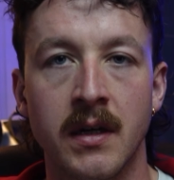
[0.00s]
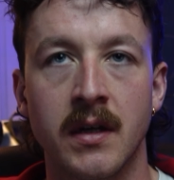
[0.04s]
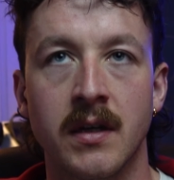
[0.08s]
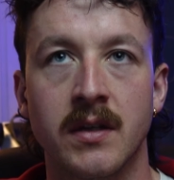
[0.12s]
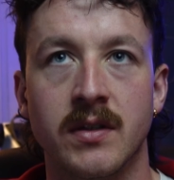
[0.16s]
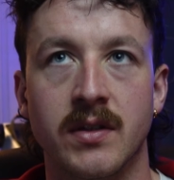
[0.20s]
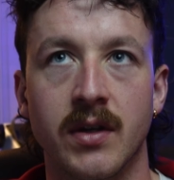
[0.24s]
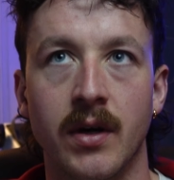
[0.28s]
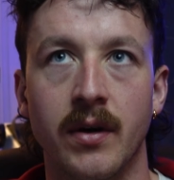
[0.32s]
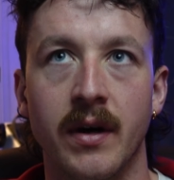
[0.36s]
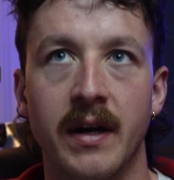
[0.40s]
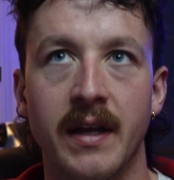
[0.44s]

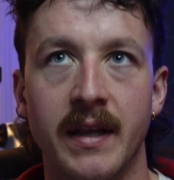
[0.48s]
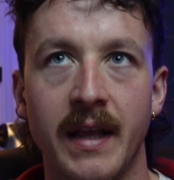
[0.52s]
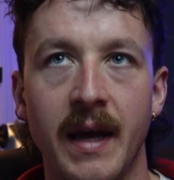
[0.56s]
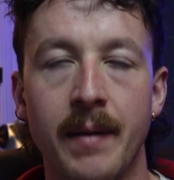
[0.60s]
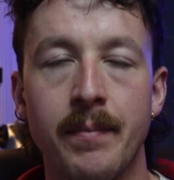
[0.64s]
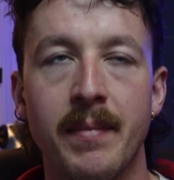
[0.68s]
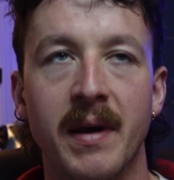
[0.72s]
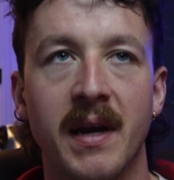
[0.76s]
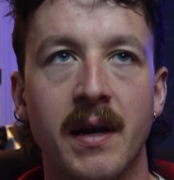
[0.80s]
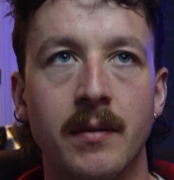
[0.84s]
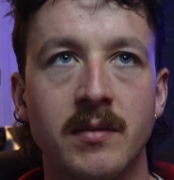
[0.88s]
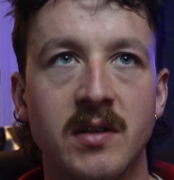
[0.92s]
So it
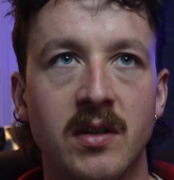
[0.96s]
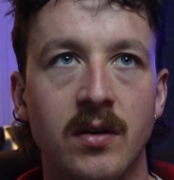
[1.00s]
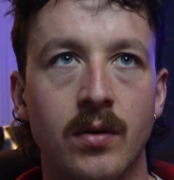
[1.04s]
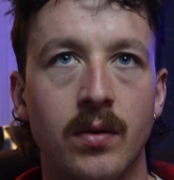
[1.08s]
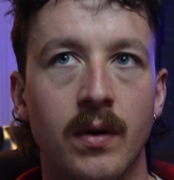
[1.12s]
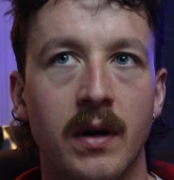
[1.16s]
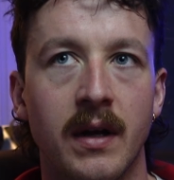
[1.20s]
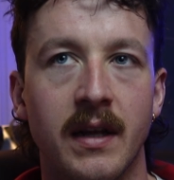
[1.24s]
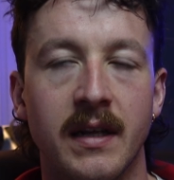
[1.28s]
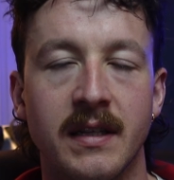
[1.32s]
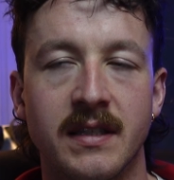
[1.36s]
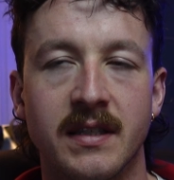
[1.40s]
then becomes
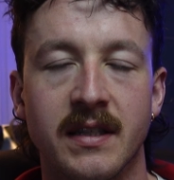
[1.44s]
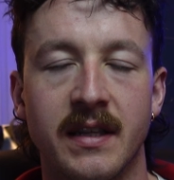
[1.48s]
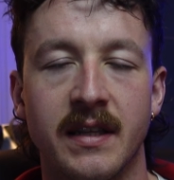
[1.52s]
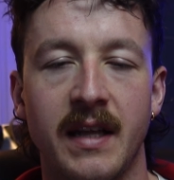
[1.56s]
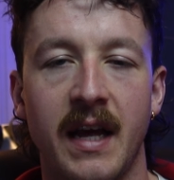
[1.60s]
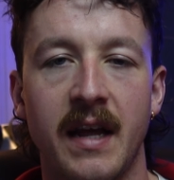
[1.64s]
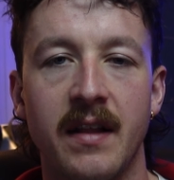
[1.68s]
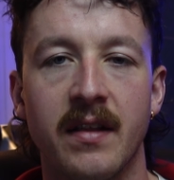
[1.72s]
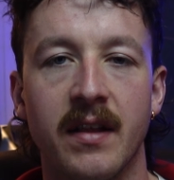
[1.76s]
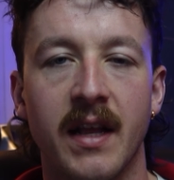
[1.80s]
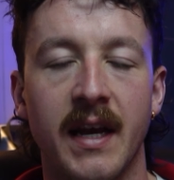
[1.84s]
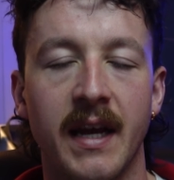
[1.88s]
it's
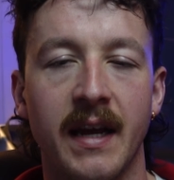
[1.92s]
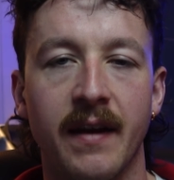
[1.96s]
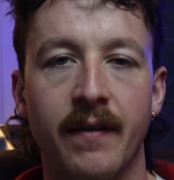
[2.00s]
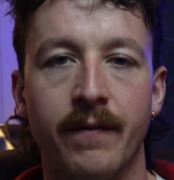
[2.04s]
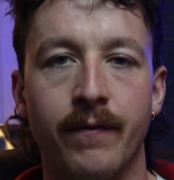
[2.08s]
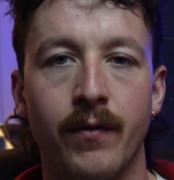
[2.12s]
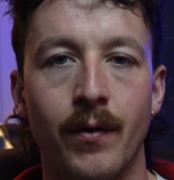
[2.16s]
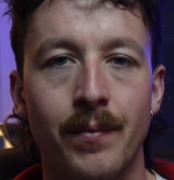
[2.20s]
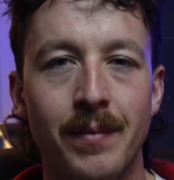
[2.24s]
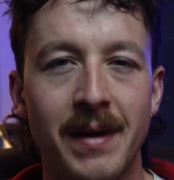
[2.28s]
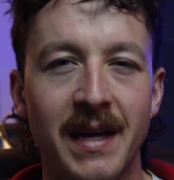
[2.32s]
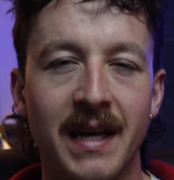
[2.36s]
then like,
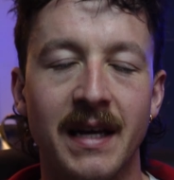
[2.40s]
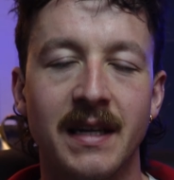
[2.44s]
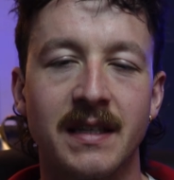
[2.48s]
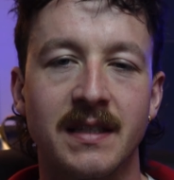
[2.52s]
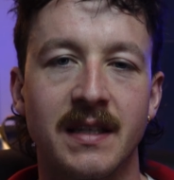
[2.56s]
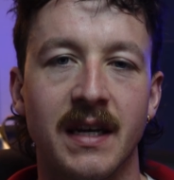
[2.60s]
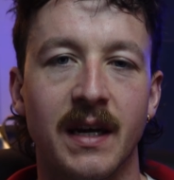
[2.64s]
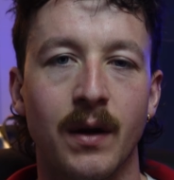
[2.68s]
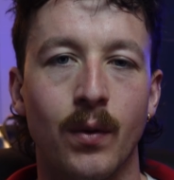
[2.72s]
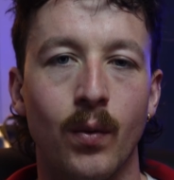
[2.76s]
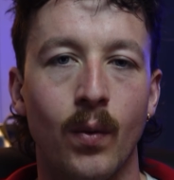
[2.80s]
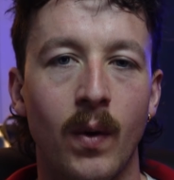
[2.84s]
for me, it's
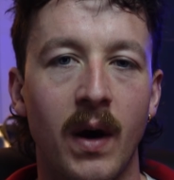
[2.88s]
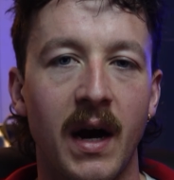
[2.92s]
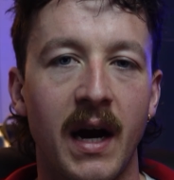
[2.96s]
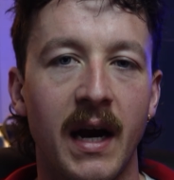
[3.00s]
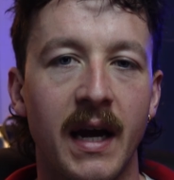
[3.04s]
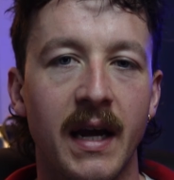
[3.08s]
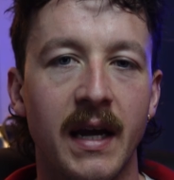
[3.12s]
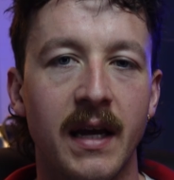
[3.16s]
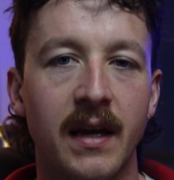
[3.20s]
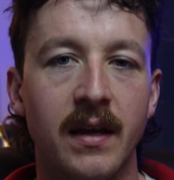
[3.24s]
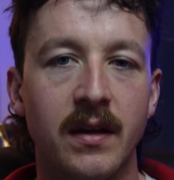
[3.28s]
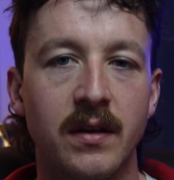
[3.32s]
like,
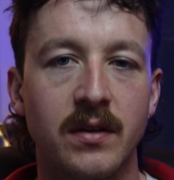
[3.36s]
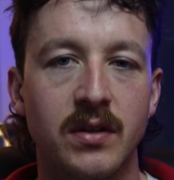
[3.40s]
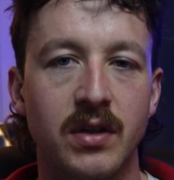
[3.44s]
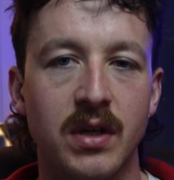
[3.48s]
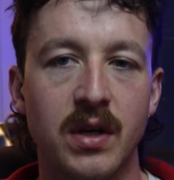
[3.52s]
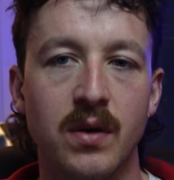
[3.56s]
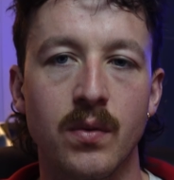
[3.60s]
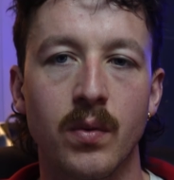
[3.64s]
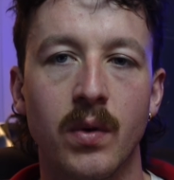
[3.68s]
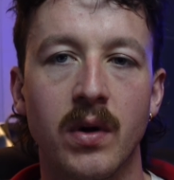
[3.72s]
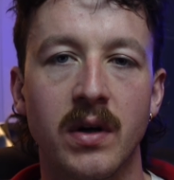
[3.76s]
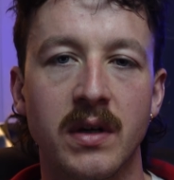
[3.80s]
why do
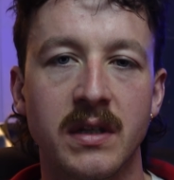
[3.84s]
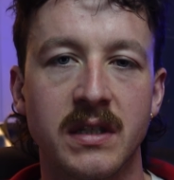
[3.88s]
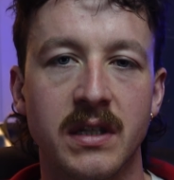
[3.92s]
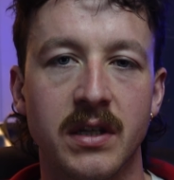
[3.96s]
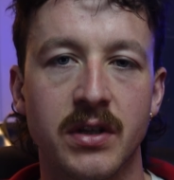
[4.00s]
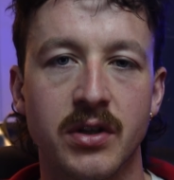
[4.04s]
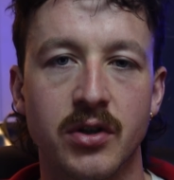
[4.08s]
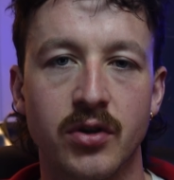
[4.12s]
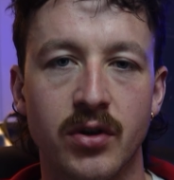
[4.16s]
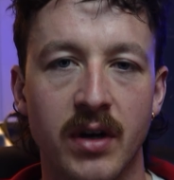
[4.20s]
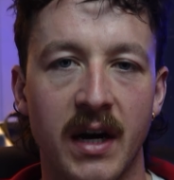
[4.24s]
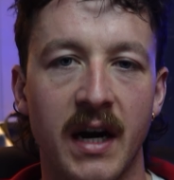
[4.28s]
you want to
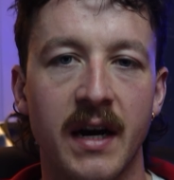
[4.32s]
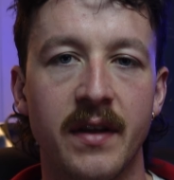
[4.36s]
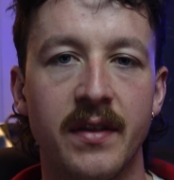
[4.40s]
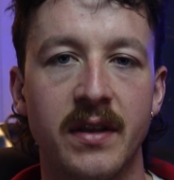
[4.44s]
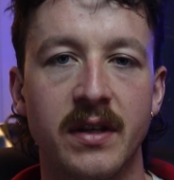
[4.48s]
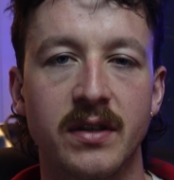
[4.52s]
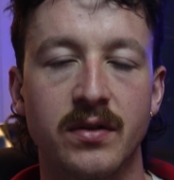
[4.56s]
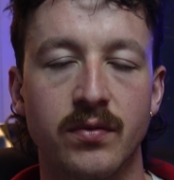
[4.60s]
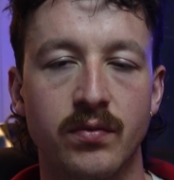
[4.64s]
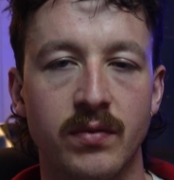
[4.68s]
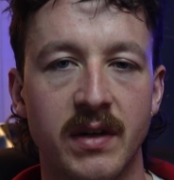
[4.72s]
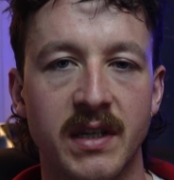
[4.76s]
try
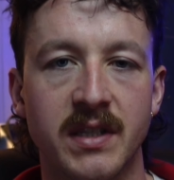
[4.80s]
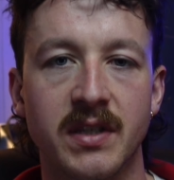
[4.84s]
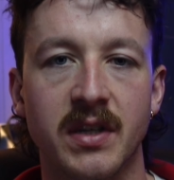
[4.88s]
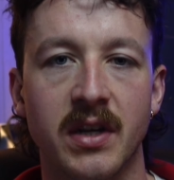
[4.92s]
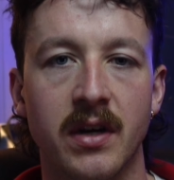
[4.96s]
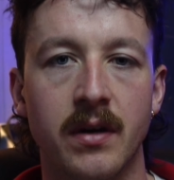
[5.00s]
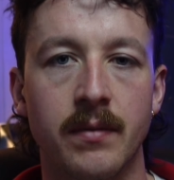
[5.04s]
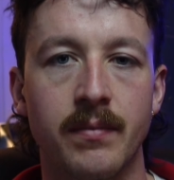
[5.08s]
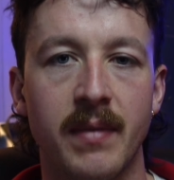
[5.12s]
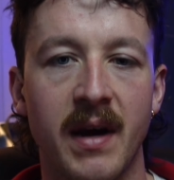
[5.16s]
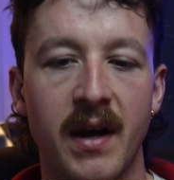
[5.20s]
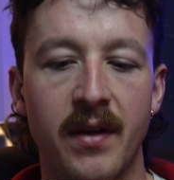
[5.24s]
this
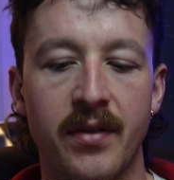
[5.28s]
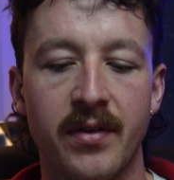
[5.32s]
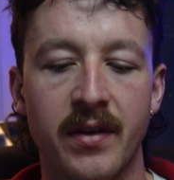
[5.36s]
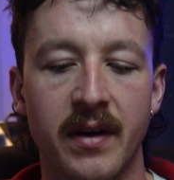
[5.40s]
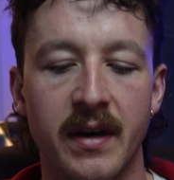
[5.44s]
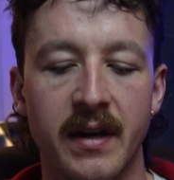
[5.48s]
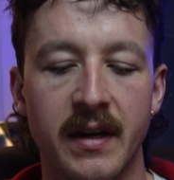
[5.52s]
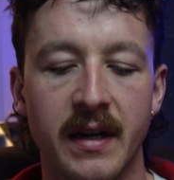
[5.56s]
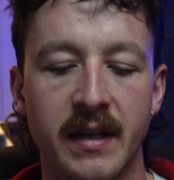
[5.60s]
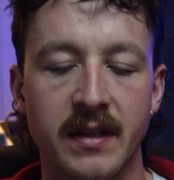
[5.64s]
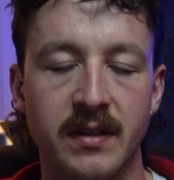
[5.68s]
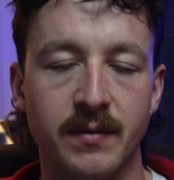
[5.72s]
riskier
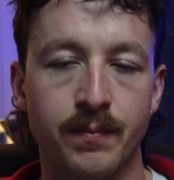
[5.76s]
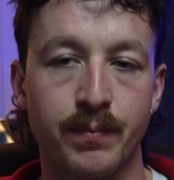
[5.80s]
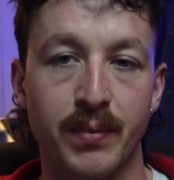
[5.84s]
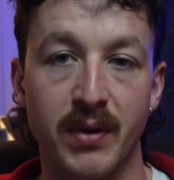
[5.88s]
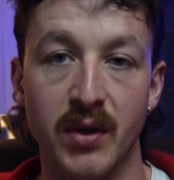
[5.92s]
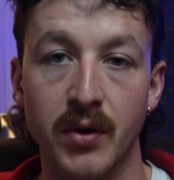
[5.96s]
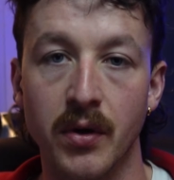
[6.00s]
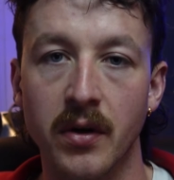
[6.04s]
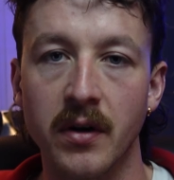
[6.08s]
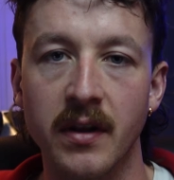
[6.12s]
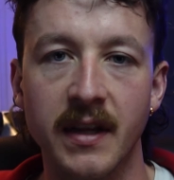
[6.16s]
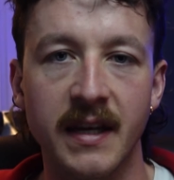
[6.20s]
method? It's
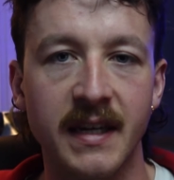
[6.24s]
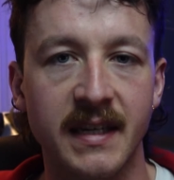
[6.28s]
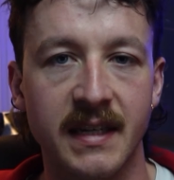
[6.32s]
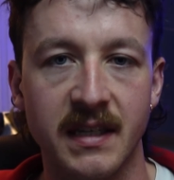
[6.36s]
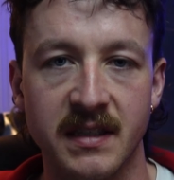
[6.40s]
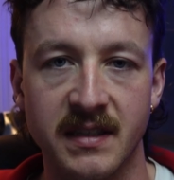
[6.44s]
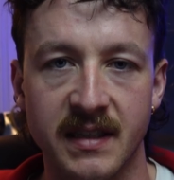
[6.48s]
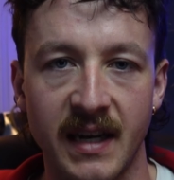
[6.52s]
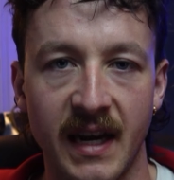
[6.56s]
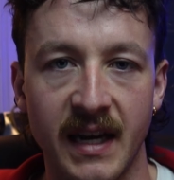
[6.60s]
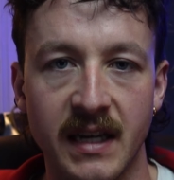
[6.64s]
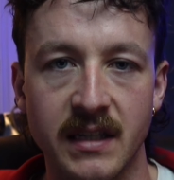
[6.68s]
purely to
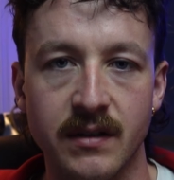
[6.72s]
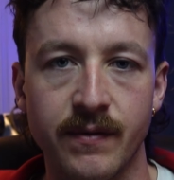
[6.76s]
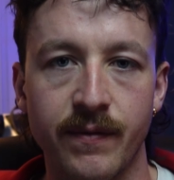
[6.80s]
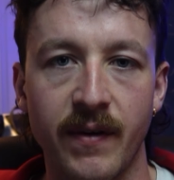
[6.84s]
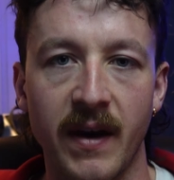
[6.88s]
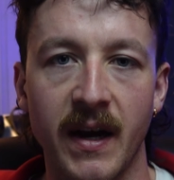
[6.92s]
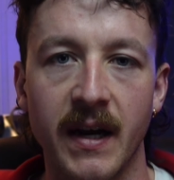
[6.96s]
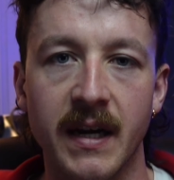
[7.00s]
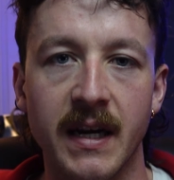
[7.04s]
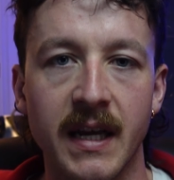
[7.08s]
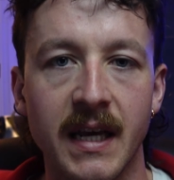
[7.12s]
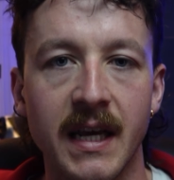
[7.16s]

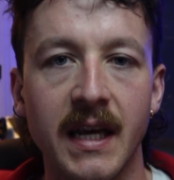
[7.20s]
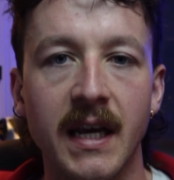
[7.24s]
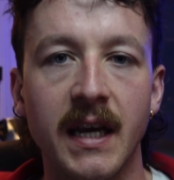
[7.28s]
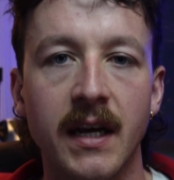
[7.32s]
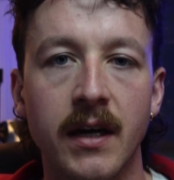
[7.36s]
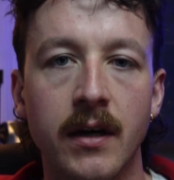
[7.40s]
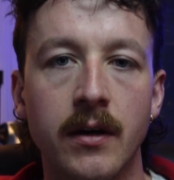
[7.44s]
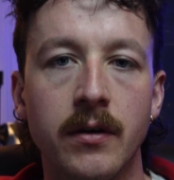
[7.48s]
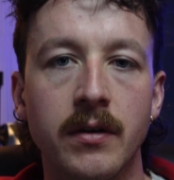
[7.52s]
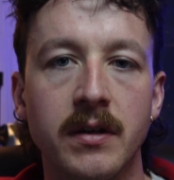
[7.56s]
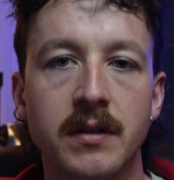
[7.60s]
satisfy an ego.